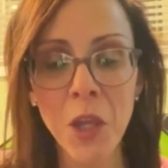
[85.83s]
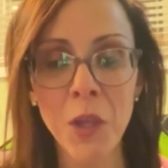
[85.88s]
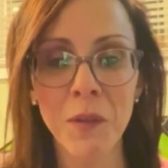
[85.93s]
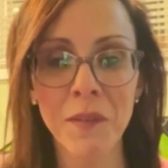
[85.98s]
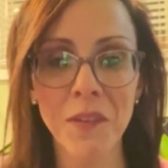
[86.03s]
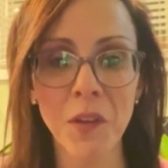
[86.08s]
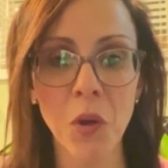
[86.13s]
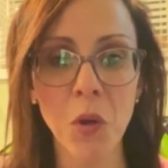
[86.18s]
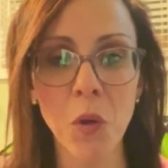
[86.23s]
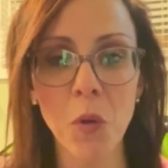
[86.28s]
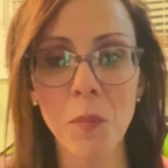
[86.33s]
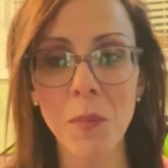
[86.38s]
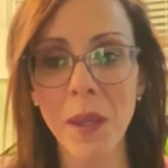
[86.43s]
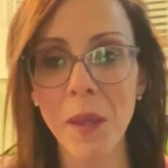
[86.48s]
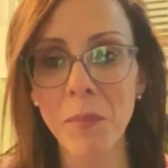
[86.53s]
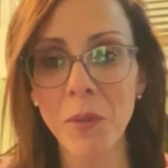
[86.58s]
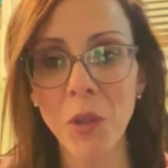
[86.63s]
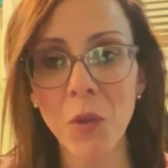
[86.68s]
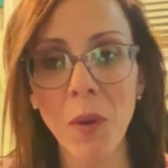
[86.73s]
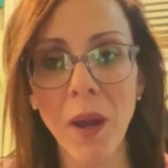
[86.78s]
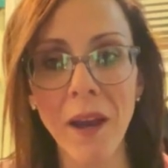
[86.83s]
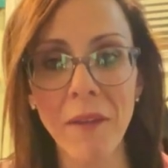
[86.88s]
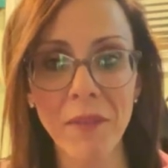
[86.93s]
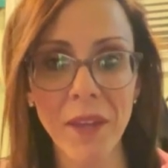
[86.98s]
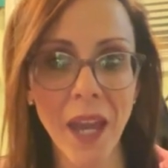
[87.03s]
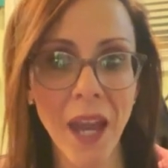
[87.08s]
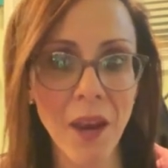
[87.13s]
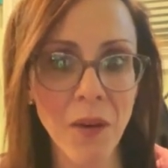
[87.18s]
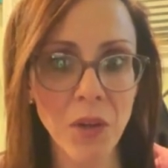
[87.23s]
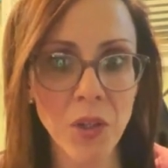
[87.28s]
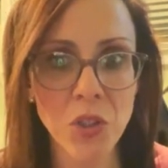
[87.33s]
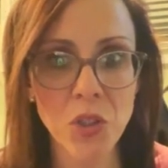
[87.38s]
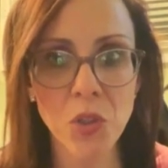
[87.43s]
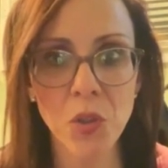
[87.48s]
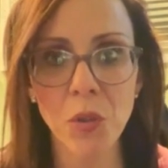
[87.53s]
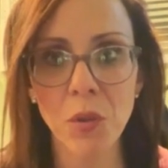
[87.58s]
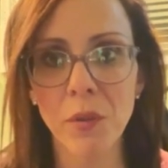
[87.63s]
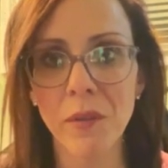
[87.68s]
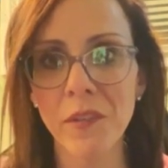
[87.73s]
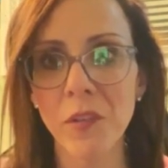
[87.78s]
So maybe you have
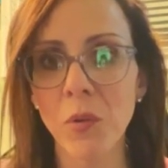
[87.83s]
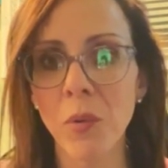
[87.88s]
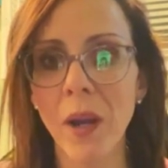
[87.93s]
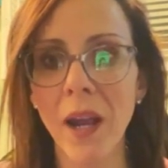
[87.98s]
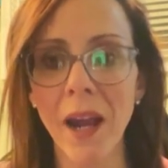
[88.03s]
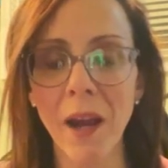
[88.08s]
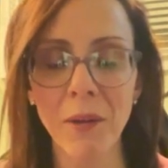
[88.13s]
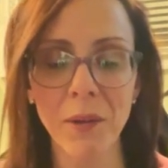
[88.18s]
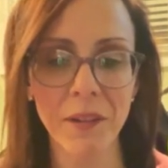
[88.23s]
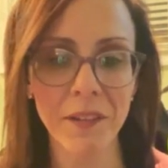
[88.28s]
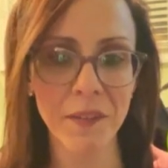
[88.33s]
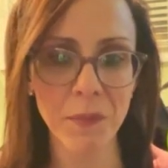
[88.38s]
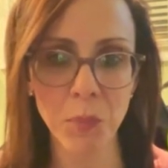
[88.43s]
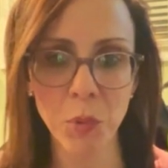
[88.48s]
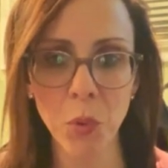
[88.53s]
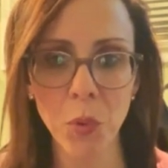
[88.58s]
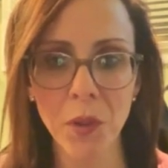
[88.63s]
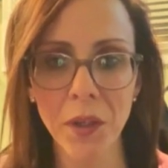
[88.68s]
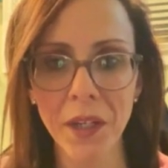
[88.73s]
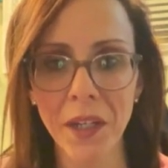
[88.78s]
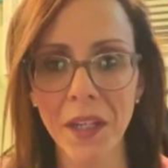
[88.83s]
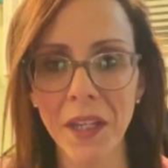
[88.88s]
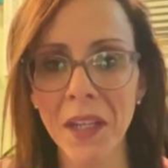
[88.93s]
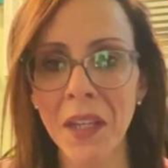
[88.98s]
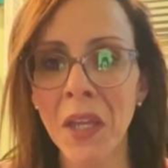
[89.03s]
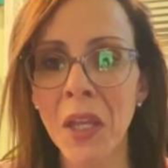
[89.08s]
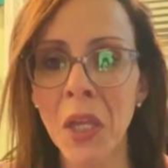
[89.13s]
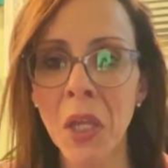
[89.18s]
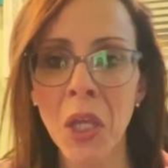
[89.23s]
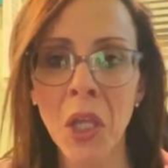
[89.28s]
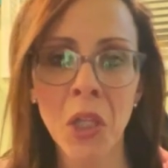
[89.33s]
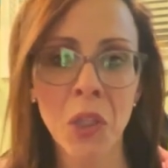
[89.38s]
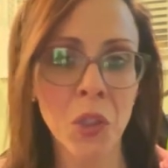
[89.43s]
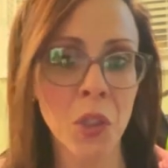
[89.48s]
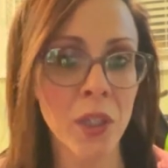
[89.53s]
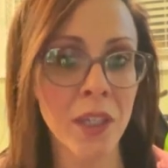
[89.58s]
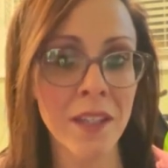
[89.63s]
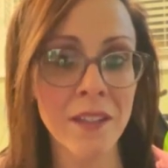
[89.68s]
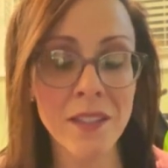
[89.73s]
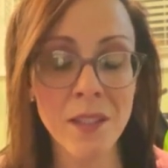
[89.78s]
characters who are out exploring,
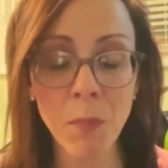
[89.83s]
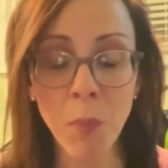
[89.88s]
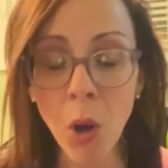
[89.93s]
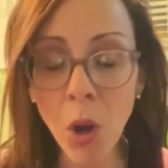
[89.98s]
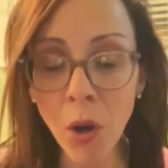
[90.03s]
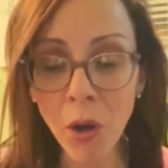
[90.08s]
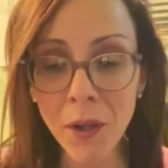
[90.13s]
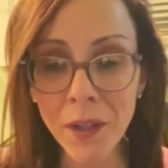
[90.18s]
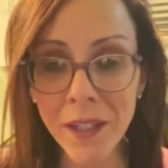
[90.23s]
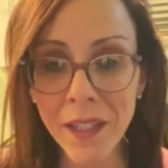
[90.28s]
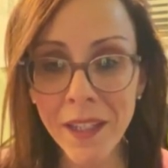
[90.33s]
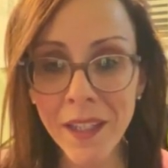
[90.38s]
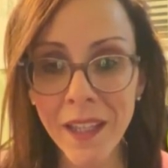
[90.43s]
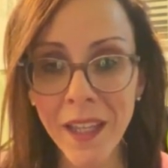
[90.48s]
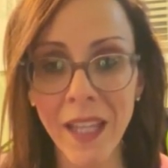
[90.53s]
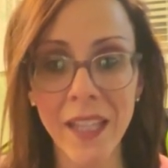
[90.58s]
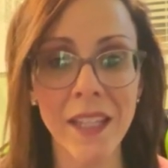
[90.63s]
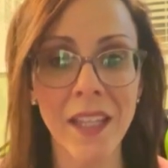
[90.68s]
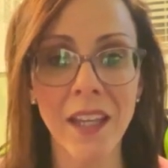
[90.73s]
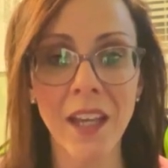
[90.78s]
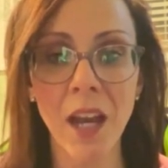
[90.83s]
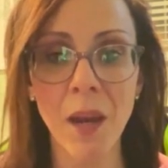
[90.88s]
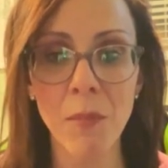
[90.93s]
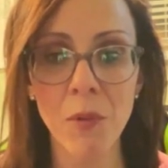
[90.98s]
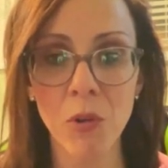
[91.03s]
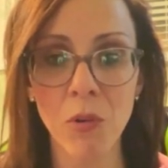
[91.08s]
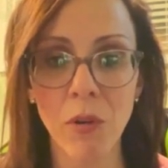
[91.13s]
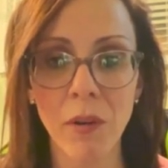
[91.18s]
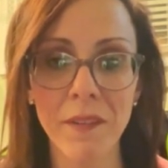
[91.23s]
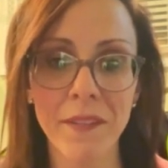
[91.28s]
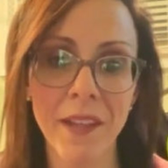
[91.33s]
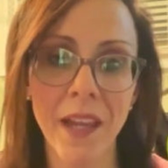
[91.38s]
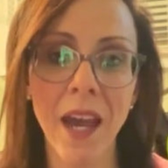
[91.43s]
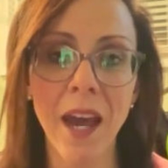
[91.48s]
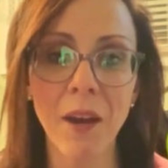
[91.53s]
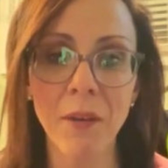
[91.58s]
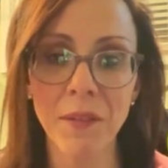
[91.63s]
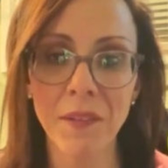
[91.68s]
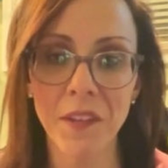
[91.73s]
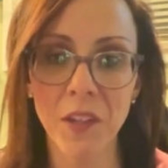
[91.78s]
looking to party, and they come across a
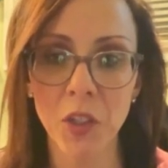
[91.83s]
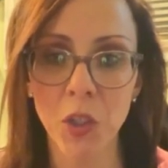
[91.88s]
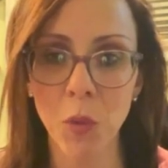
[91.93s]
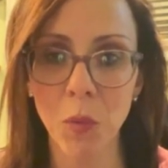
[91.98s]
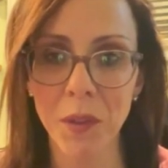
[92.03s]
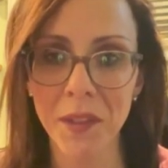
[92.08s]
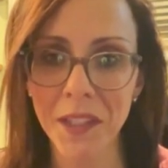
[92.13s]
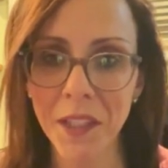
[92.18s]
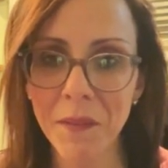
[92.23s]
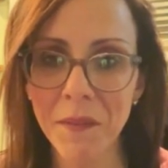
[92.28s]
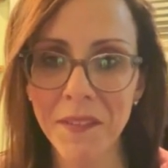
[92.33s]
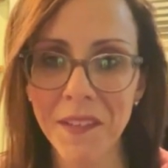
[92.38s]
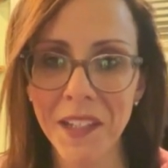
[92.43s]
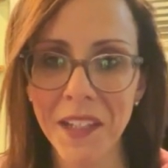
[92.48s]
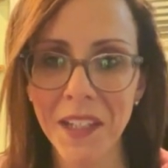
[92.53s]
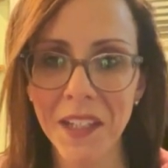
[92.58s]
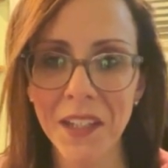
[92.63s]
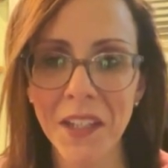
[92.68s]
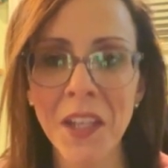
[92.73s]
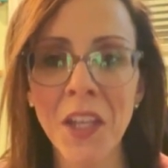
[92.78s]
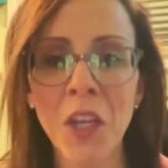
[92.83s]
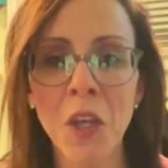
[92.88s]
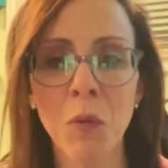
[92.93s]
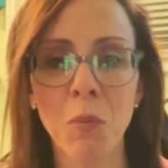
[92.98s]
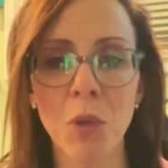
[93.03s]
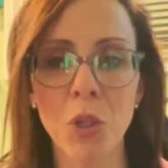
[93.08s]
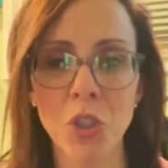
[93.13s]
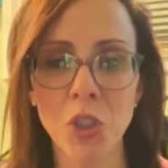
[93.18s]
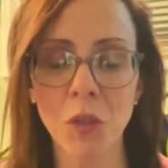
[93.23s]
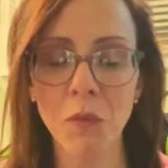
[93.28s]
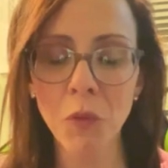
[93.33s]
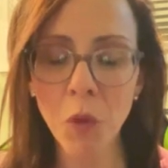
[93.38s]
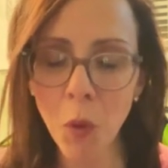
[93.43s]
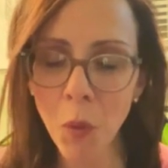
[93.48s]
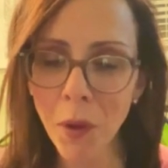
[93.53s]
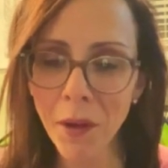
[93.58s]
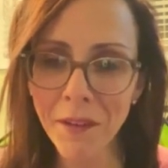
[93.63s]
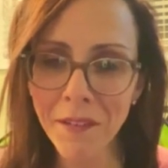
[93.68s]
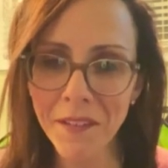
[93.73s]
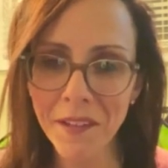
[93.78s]
house that no one lives in, which of
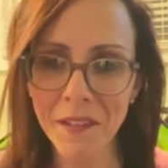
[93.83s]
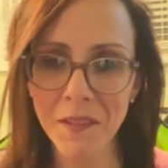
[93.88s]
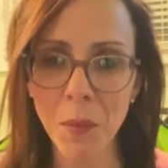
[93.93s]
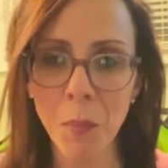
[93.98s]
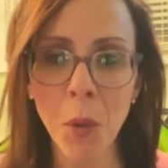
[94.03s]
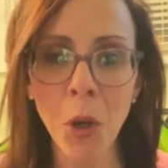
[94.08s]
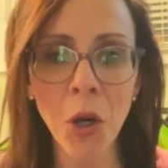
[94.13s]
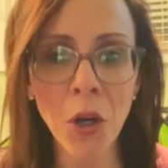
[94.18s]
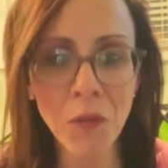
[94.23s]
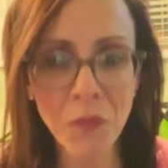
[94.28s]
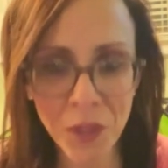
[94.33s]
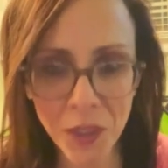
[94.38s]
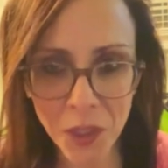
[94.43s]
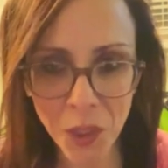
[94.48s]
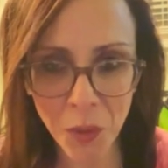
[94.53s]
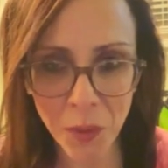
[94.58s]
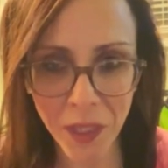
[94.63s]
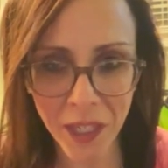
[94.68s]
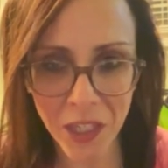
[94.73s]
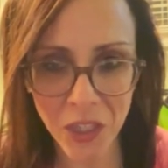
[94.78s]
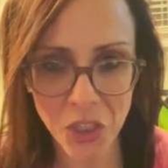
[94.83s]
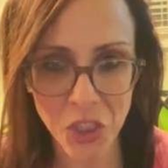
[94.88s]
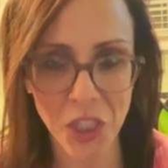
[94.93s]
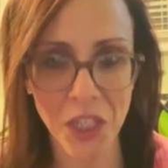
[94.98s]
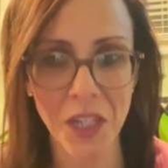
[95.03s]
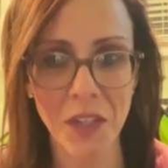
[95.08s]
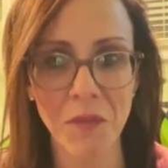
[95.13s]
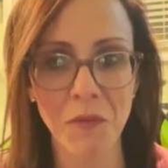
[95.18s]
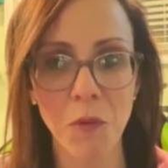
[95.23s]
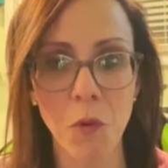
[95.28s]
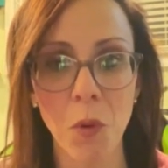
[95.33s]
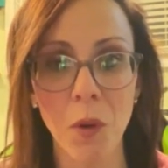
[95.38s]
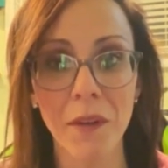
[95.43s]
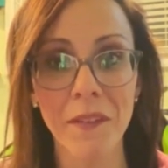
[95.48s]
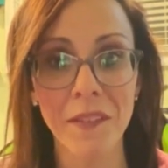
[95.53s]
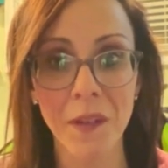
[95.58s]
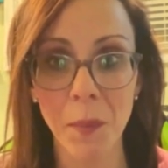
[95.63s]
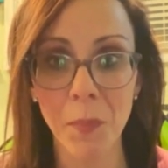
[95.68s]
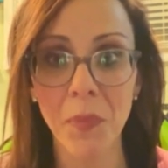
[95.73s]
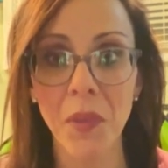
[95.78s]
course is a perfect location for
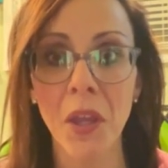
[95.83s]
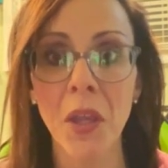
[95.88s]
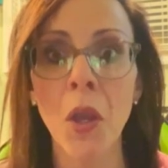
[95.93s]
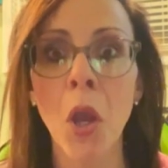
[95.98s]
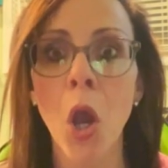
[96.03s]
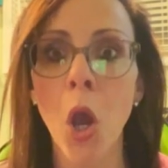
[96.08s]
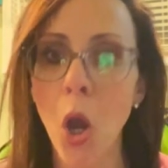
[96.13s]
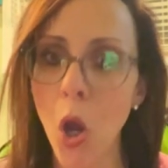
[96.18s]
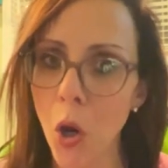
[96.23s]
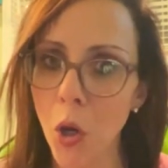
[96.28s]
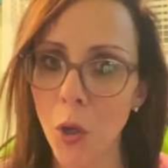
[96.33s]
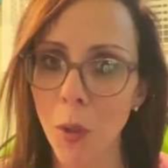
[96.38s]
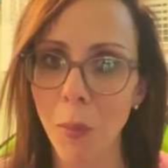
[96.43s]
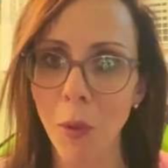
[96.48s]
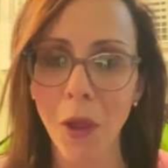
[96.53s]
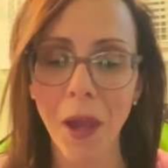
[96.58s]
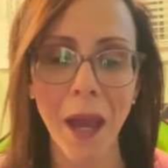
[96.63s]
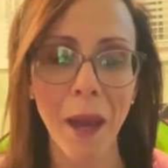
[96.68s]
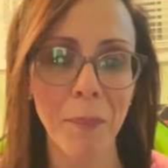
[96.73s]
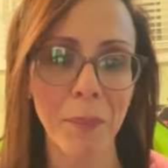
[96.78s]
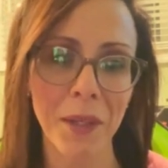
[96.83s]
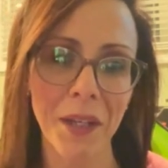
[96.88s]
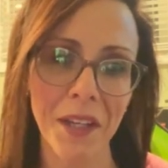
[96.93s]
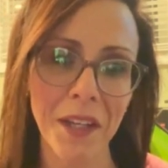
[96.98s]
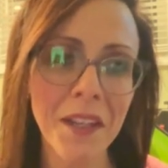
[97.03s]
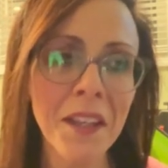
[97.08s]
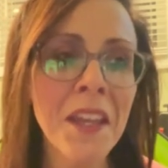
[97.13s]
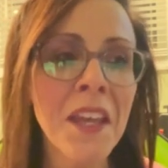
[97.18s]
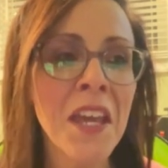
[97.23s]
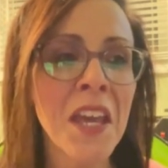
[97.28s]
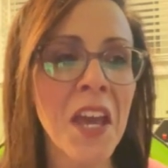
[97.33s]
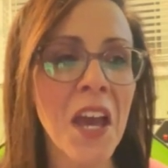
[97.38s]
something horrible happening.